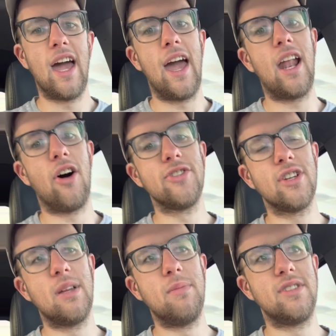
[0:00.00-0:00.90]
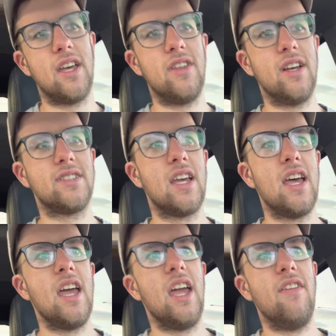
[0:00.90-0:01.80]
And also, let me say this:
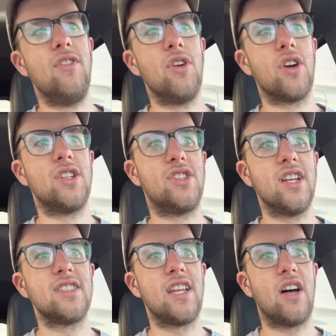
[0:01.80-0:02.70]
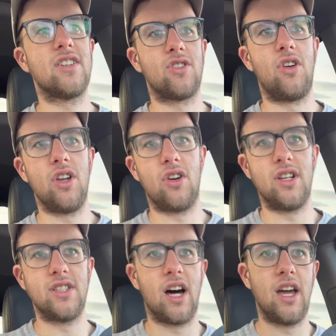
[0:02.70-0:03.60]
if you're just now starting on
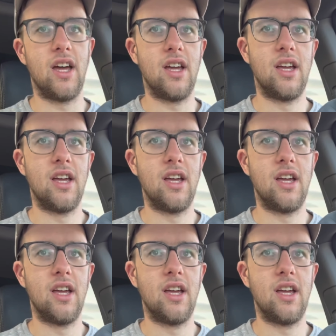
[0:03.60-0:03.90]
a diet